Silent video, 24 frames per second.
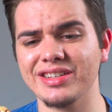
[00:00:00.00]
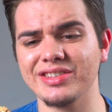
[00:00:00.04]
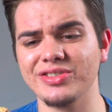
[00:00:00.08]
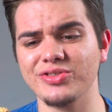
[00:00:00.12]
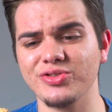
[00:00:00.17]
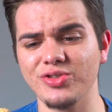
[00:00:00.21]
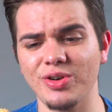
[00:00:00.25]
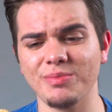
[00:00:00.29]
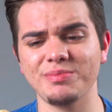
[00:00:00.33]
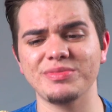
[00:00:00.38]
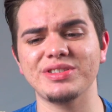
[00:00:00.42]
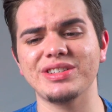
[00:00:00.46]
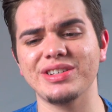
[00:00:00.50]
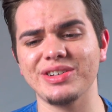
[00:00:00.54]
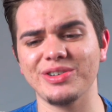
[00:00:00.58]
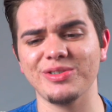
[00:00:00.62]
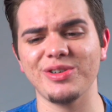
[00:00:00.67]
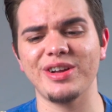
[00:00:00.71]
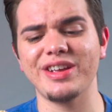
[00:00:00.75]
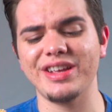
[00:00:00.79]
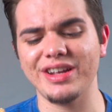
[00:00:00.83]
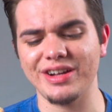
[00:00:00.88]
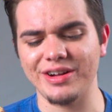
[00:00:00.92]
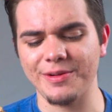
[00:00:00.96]
drumstick
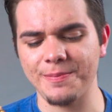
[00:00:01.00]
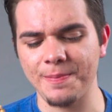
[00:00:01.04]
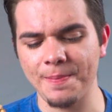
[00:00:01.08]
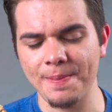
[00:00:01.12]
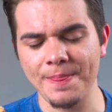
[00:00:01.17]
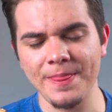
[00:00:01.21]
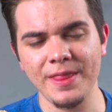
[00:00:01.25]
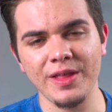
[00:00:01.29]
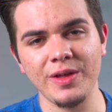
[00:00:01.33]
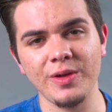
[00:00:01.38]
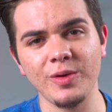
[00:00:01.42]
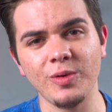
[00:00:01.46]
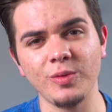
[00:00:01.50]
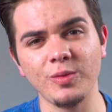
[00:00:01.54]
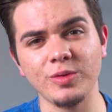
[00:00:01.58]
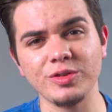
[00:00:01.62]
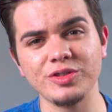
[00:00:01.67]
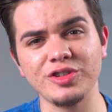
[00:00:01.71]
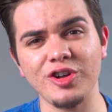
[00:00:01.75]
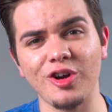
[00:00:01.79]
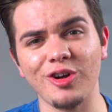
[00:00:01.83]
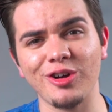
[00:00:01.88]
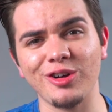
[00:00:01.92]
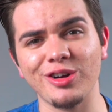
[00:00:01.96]
right here was
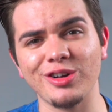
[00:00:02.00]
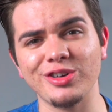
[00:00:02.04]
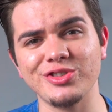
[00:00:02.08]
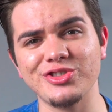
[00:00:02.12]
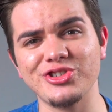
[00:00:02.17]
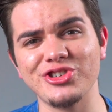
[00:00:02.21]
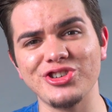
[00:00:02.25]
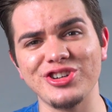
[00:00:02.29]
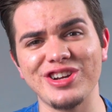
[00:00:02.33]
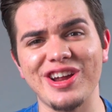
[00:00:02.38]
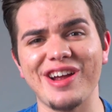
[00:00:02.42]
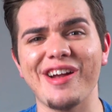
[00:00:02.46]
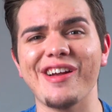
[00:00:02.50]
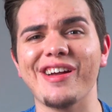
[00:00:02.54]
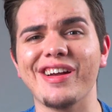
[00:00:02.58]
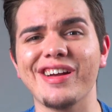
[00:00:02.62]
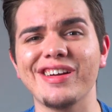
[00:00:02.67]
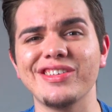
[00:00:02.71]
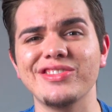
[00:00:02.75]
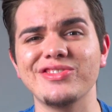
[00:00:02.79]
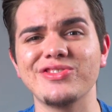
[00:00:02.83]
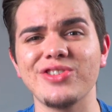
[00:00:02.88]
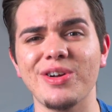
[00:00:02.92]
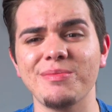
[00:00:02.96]
our generic
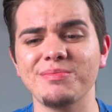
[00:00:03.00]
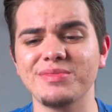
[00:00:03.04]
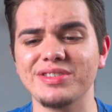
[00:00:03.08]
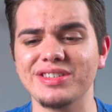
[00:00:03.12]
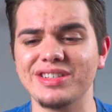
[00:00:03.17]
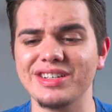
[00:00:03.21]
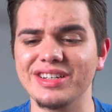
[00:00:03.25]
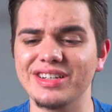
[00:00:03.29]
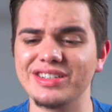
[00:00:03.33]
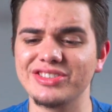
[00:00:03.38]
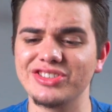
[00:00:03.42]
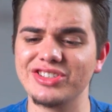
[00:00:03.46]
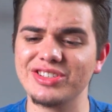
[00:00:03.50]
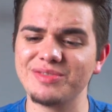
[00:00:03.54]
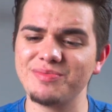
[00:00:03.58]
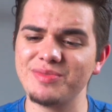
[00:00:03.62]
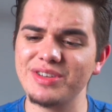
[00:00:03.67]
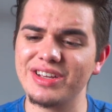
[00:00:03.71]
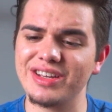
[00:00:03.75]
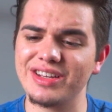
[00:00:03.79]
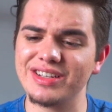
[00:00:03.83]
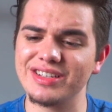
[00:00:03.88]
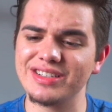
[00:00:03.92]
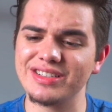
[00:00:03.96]
drumstick, just
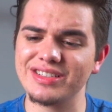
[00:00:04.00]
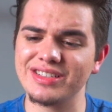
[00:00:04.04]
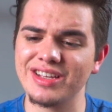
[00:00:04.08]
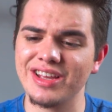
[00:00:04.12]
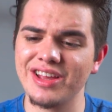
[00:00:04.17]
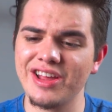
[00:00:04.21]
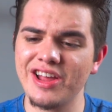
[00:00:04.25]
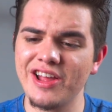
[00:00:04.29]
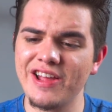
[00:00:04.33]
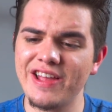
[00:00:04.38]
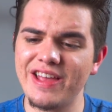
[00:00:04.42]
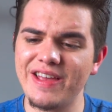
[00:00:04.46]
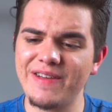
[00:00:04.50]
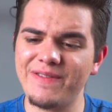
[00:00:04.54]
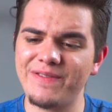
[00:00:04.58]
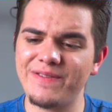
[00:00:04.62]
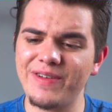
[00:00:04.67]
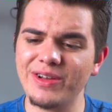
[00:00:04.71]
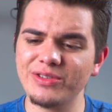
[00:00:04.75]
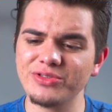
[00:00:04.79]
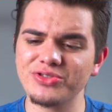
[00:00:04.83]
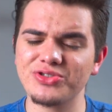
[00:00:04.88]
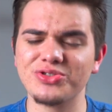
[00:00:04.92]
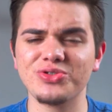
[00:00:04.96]
because it
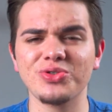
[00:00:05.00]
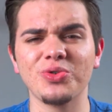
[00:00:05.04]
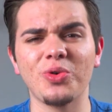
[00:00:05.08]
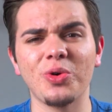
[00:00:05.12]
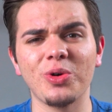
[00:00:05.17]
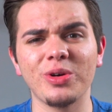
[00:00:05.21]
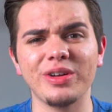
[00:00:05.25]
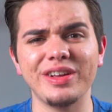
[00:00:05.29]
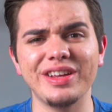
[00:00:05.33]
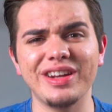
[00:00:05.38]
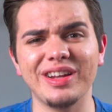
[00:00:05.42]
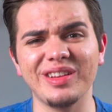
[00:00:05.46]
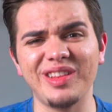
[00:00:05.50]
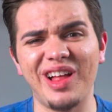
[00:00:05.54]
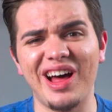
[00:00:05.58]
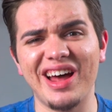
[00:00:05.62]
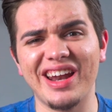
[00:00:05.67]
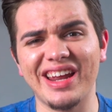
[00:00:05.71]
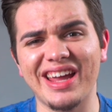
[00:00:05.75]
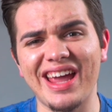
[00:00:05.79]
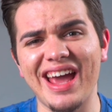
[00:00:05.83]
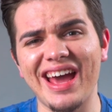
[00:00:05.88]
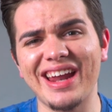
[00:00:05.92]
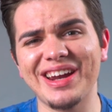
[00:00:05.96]
fell short in a lot
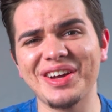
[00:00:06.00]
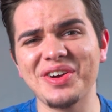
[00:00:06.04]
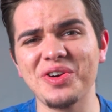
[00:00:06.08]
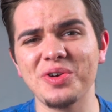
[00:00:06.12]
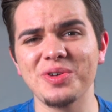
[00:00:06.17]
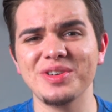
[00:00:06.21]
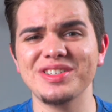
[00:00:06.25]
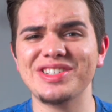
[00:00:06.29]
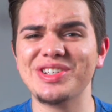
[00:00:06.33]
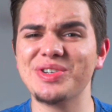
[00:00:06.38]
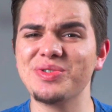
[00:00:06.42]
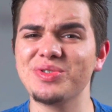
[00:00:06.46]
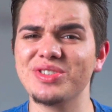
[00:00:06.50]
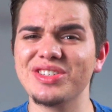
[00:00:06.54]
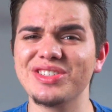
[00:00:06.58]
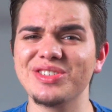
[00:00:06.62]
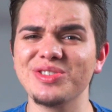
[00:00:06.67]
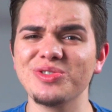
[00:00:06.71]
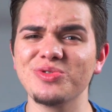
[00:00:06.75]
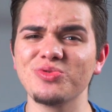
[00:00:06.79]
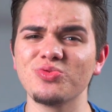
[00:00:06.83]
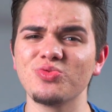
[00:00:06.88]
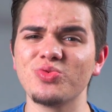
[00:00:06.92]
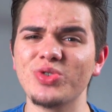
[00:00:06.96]
of categories. It was
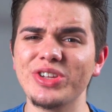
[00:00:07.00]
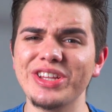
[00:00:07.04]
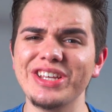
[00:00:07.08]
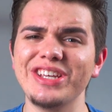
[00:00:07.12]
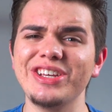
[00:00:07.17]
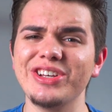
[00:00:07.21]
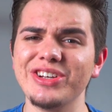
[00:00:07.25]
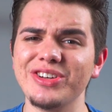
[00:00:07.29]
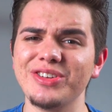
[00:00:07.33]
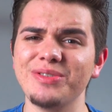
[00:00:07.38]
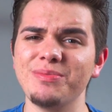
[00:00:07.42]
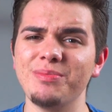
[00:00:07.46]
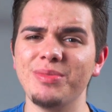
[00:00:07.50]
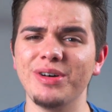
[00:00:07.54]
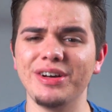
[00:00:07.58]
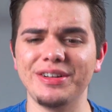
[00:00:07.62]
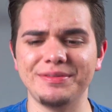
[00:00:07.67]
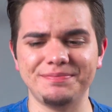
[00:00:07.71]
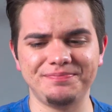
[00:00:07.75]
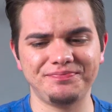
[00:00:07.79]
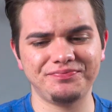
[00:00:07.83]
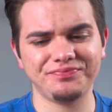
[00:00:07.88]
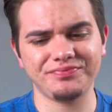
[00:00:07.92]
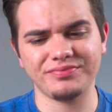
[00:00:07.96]
still really good,
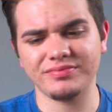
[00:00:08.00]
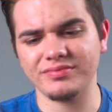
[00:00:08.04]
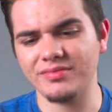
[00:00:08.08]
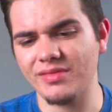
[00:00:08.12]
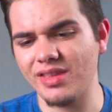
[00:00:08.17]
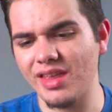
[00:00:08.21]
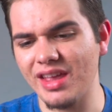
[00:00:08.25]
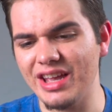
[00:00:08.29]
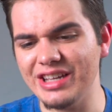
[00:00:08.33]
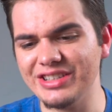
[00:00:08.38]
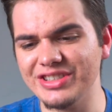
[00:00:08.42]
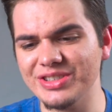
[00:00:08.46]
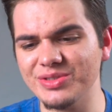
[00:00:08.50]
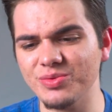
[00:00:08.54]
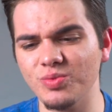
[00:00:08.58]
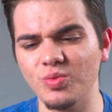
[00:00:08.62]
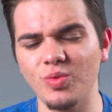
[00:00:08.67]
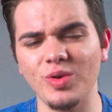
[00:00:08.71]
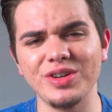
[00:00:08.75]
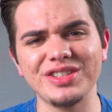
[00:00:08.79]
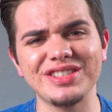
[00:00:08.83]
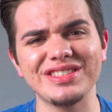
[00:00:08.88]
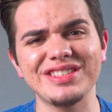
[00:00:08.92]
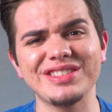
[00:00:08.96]
but it just
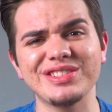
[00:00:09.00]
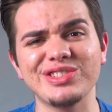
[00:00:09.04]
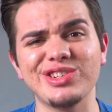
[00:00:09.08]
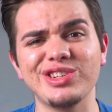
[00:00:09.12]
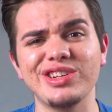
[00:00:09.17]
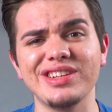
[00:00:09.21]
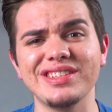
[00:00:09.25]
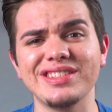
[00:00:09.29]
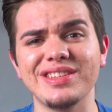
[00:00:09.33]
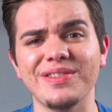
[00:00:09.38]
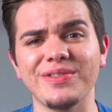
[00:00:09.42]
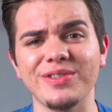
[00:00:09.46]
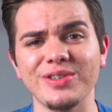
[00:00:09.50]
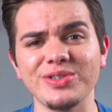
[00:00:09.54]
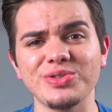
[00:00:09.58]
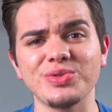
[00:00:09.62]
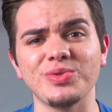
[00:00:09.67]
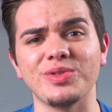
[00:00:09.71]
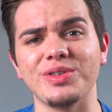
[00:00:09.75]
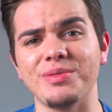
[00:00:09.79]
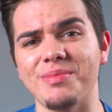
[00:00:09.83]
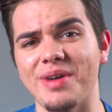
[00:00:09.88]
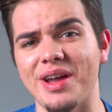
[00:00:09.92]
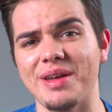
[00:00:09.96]
wasn't as good as the first
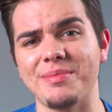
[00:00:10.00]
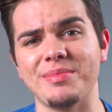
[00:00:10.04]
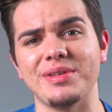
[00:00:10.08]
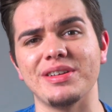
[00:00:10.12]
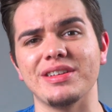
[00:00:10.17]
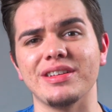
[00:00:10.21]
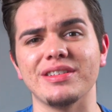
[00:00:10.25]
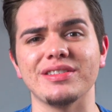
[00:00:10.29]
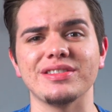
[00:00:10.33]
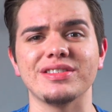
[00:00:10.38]
one in my opinion.